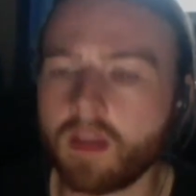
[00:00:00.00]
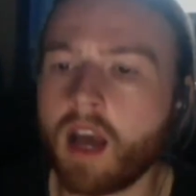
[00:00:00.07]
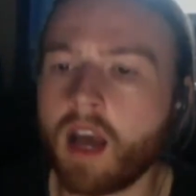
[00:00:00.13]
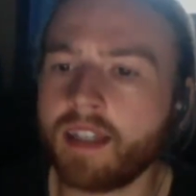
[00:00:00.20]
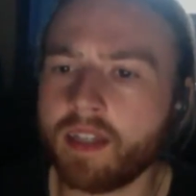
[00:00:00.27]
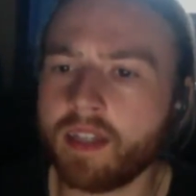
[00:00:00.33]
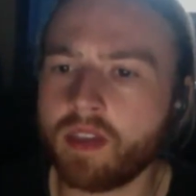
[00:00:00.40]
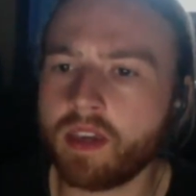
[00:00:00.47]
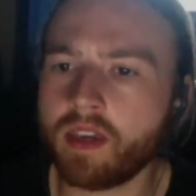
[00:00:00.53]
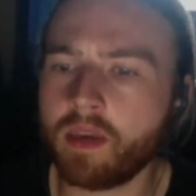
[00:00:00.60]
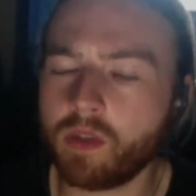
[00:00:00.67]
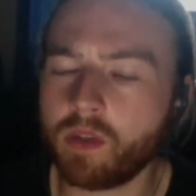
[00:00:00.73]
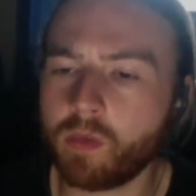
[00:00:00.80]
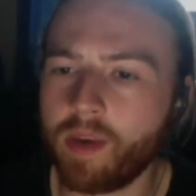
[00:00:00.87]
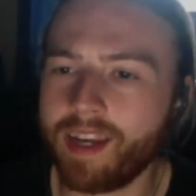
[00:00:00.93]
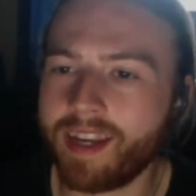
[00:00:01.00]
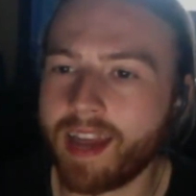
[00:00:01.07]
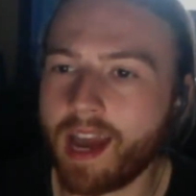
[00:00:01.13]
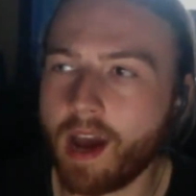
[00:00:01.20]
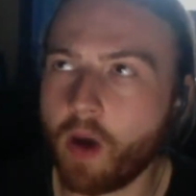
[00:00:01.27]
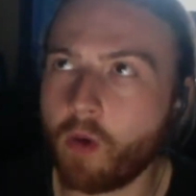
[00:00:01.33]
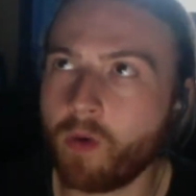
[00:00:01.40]
did think it was weird
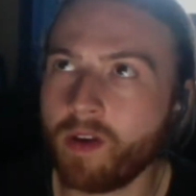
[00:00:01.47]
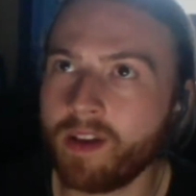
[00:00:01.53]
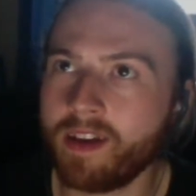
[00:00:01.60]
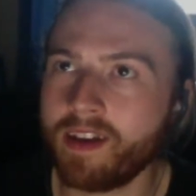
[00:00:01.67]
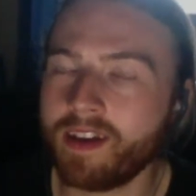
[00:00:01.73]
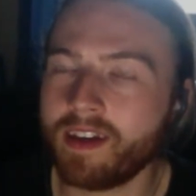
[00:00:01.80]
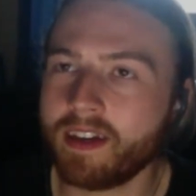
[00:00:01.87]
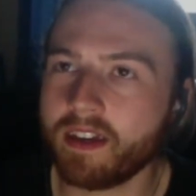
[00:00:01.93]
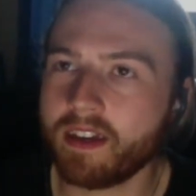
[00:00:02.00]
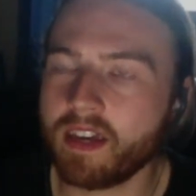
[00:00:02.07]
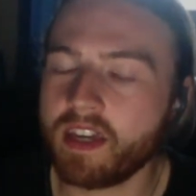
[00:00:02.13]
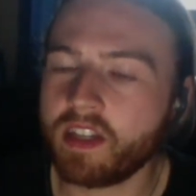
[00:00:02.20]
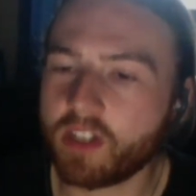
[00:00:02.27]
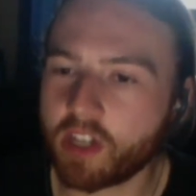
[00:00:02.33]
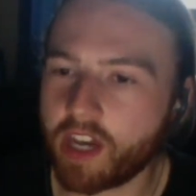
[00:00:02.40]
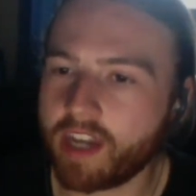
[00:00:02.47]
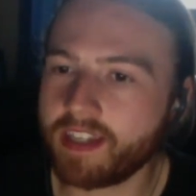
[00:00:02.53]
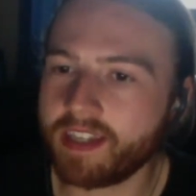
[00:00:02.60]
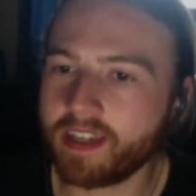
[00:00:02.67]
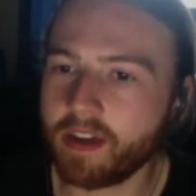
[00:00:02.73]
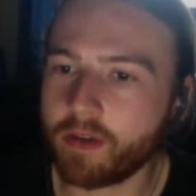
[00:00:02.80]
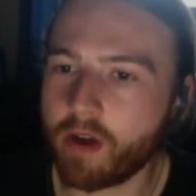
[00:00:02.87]
how he's
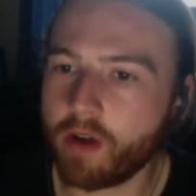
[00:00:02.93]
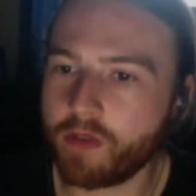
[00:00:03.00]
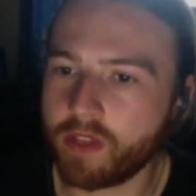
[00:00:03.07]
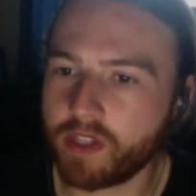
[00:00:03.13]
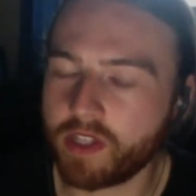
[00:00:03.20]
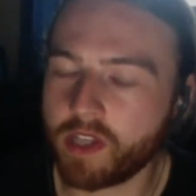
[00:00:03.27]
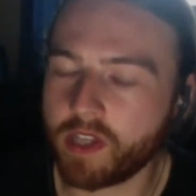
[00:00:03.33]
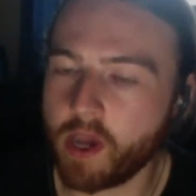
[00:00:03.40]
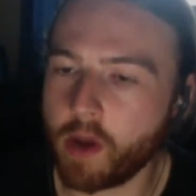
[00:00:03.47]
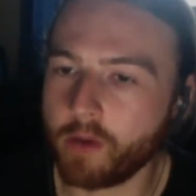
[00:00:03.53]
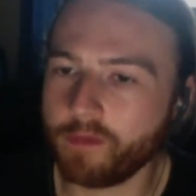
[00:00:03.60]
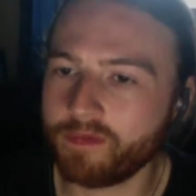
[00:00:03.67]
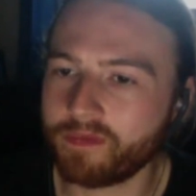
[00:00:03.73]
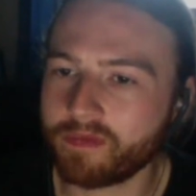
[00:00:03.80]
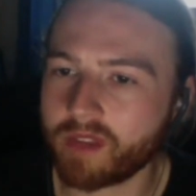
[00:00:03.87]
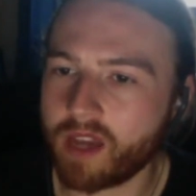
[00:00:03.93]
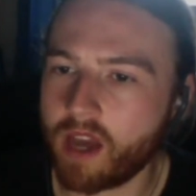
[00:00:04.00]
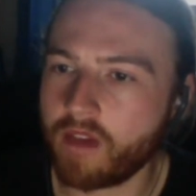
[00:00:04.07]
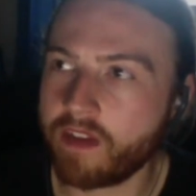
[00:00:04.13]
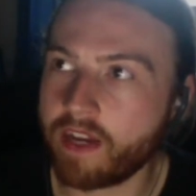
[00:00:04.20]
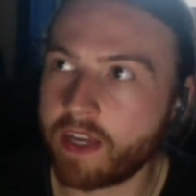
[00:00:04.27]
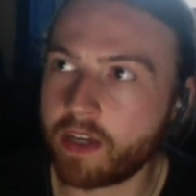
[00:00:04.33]
chasing her over the snow, and
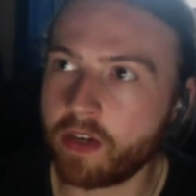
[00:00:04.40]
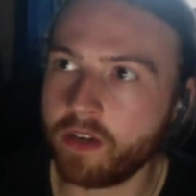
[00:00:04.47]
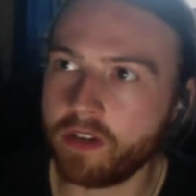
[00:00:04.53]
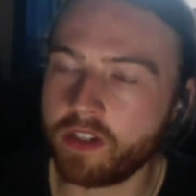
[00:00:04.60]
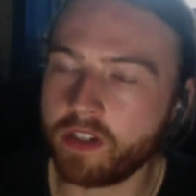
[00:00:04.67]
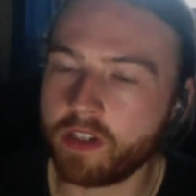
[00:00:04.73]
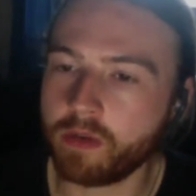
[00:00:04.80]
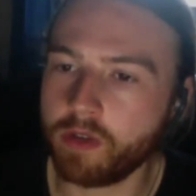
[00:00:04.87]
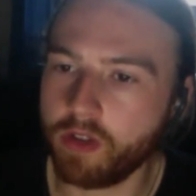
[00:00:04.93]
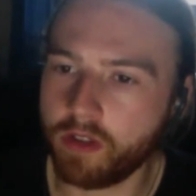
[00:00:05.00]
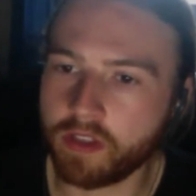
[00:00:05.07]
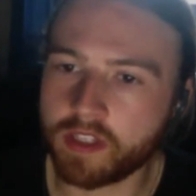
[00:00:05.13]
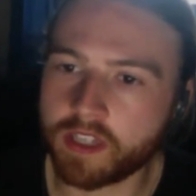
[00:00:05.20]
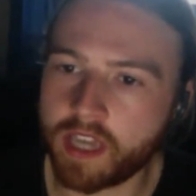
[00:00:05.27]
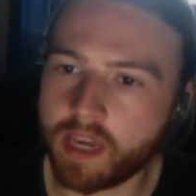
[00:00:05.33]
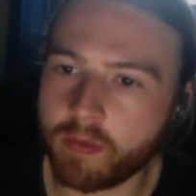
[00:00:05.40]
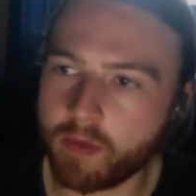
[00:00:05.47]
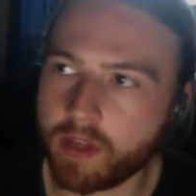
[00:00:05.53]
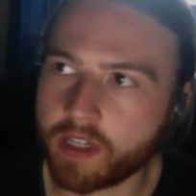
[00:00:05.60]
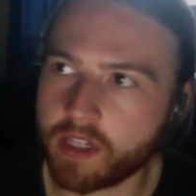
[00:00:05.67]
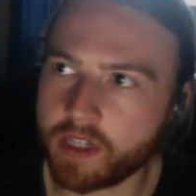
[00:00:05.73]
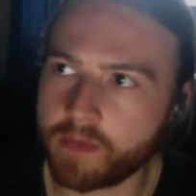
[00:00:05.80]
then it cuts to another scene
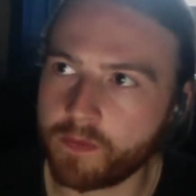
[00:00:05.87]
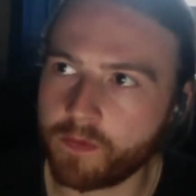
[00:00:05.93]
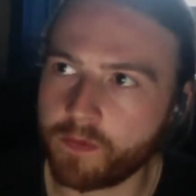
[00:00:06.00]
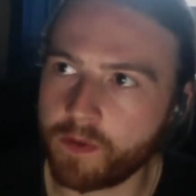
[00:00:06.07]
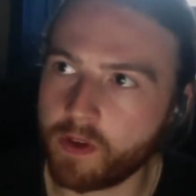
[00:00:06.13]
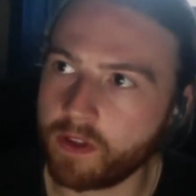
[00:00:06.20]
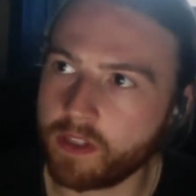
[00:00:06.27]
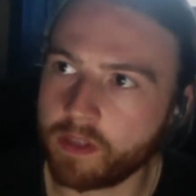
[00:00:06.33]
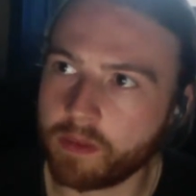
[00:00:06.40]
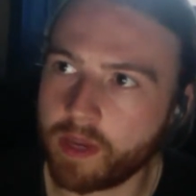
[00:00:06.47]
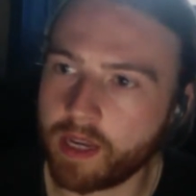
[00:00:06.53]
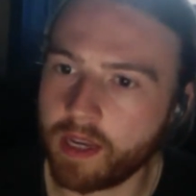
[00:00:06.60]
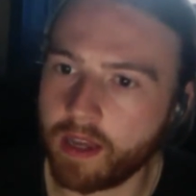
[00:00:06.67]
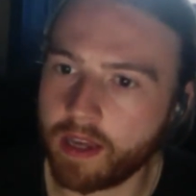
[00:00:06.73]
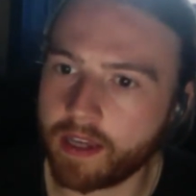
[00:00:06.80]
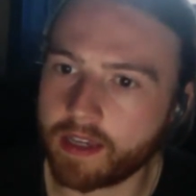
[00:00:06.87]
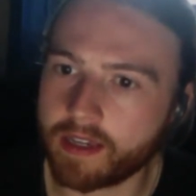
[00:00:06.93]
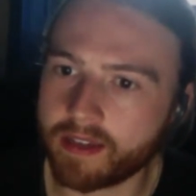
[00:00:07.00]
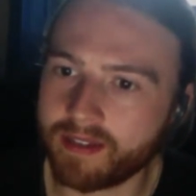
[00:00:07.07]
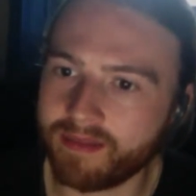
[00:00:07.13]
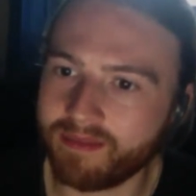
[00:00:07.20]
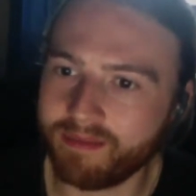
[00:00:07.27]
which is inferred to be like
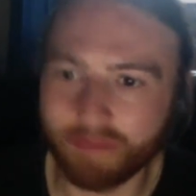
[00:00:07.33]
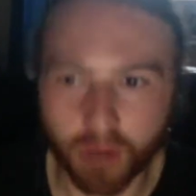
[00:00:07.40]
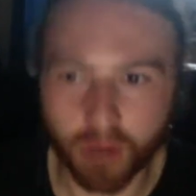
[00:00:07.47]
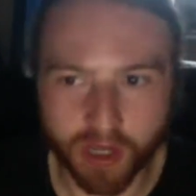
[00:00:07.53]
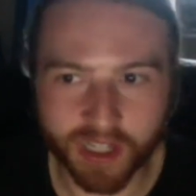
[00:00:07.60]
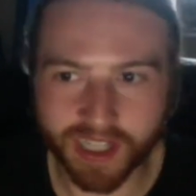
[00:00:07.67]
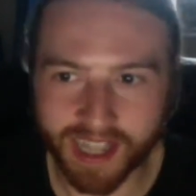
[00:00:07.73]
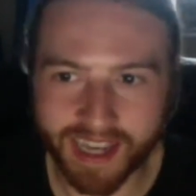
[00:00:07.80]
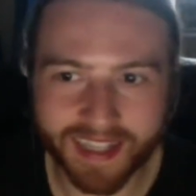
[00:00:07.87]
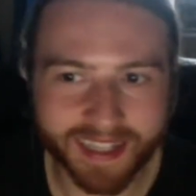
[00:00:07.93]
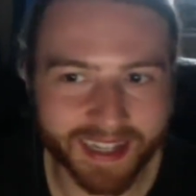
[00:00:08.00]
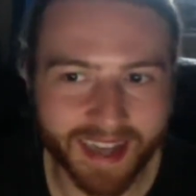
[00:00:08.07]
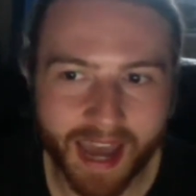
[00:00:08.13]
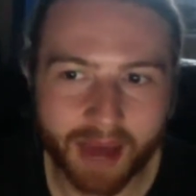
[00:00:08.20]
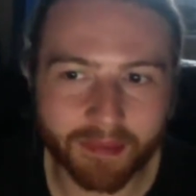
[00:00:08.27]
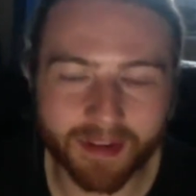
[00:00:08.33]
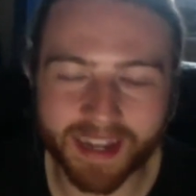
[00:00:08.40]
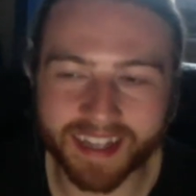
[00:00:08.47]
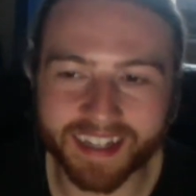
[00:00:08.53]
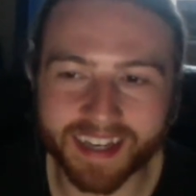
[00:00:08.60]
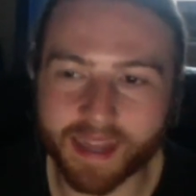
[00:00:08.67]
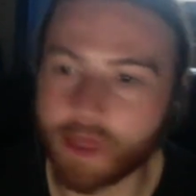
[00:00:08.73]
much later
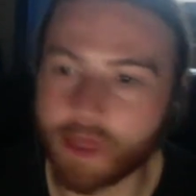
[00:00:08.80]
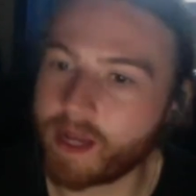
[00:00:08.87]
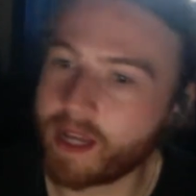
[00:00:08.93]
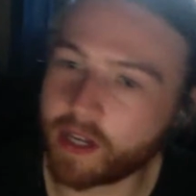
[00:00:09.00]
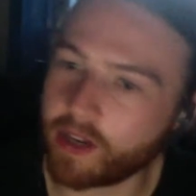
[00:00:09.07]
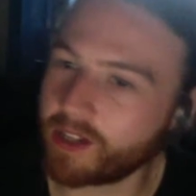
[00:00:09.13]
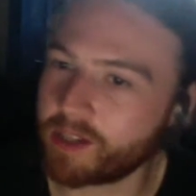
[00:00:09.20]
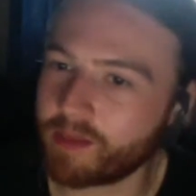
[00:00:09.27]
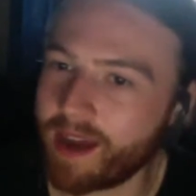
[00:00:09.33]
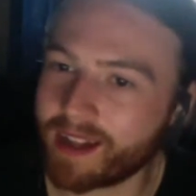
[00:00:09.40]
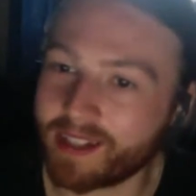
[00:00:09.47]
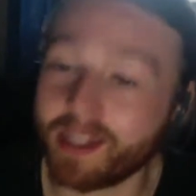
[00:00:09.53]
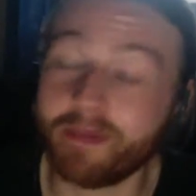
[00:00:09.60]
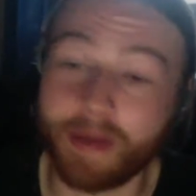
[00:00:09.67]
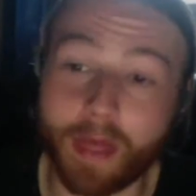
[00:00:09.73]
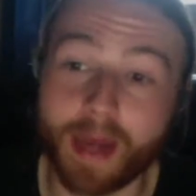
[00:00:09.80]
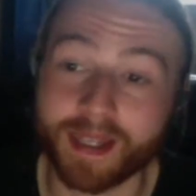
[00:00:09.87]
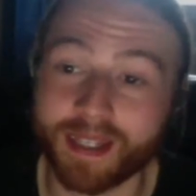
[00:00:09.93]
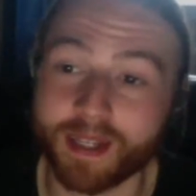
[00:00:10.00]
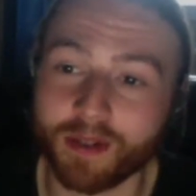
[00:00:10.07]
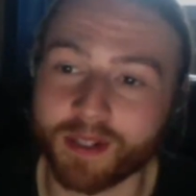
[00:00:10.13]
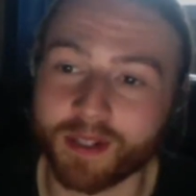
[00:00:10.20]
happening, and then it cuts back to them and they're
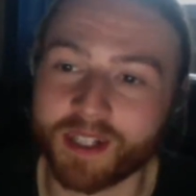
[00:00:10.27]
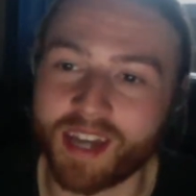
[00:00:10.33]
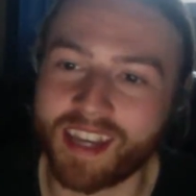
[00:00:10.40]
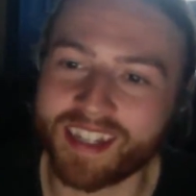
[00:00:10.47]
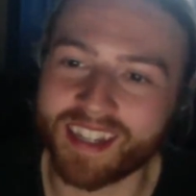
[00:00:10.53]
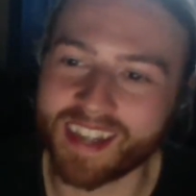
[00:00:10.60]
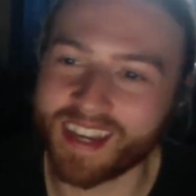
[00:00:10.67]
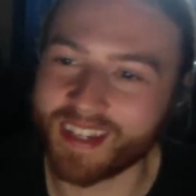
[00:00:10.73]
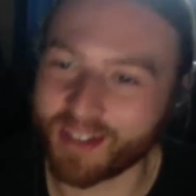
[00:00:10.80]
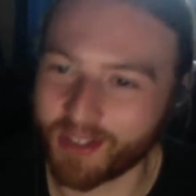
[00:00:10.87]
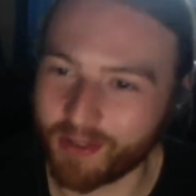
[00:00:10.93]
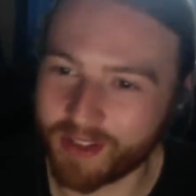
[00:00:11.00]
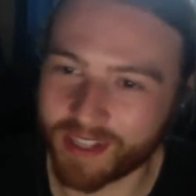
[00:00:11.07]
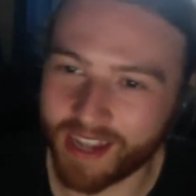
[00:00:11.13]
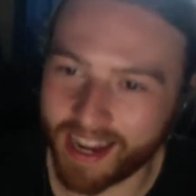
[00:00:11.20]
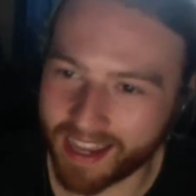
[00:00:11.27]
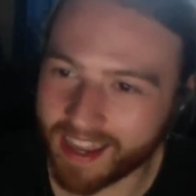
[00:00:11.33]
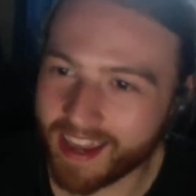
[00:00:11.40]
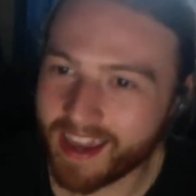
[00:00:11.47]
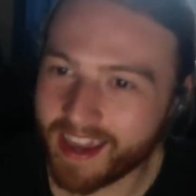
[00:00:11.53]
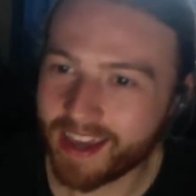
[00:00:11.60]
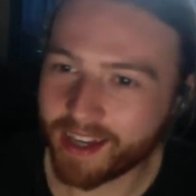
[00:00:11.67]
still chasing each other. It's like,
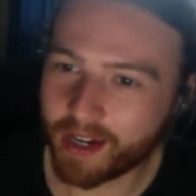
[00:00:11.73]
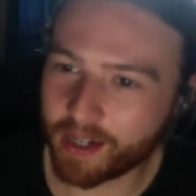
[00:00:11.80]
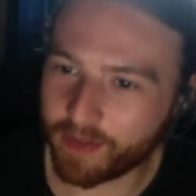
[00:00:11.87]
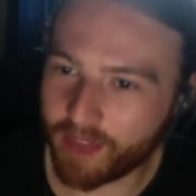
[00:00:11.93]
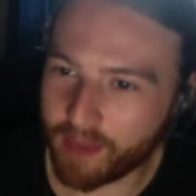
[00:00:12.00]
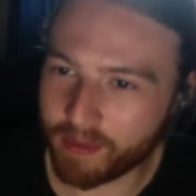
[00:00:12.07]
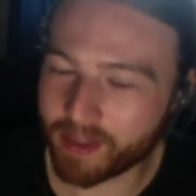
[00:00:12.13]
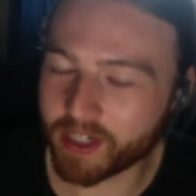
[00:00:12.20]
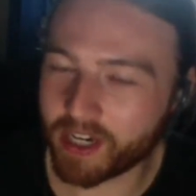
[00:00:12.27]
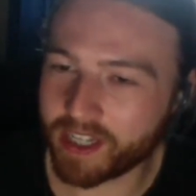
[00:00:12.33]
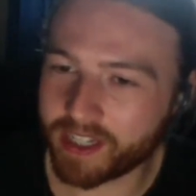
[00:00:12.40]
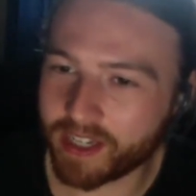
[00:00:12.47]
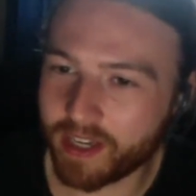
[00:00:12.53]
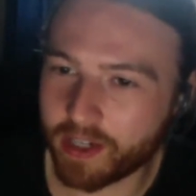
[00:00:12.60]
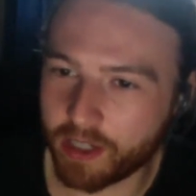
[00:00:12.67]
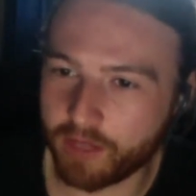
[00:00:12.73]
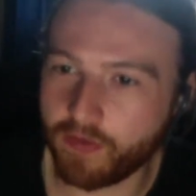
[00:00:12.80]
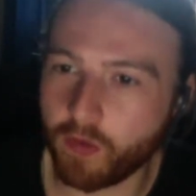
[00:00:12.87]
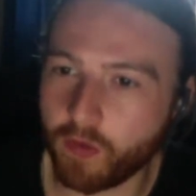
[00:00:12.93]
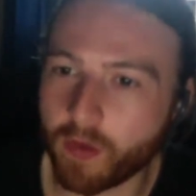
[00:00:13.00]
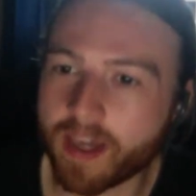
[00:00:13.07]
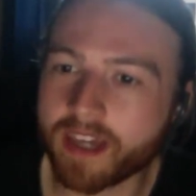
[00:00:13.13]
God, have they been chasing each other for
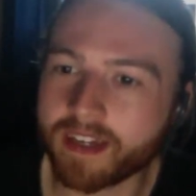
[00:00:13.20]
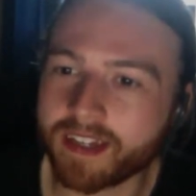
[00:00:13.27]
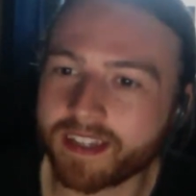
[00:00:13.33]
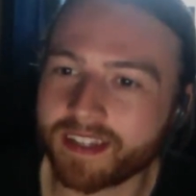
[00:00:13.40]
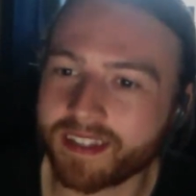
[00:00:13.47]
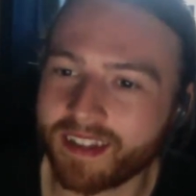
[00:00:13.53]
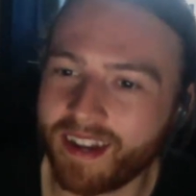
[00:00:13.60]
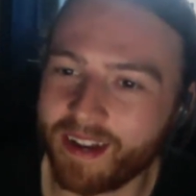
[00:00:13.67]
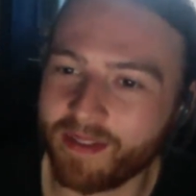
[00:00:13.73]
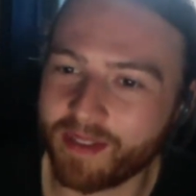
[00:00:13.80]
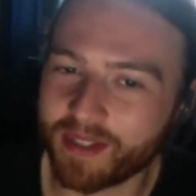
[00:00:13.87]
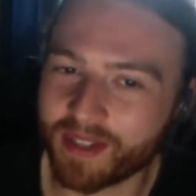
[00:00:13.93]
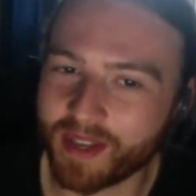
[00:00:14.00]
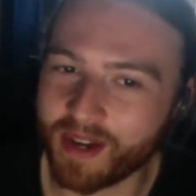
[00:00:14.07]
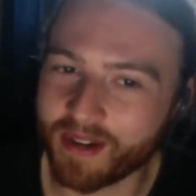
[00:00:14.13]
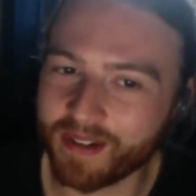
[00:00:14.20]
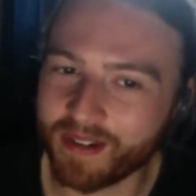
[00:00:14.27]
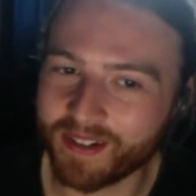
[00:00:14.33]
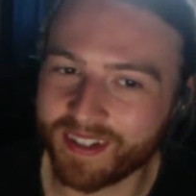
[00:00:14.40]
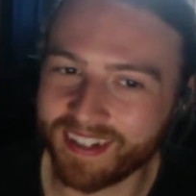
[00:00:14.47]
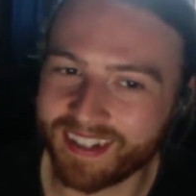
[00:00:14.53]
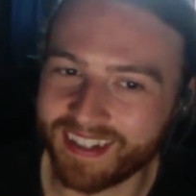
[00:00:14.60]
weeks over the snow?
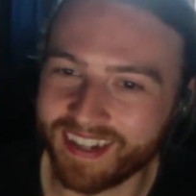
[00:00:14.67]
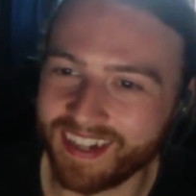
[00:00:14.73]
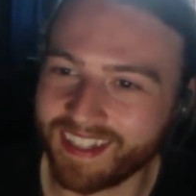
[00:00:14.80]
Like, this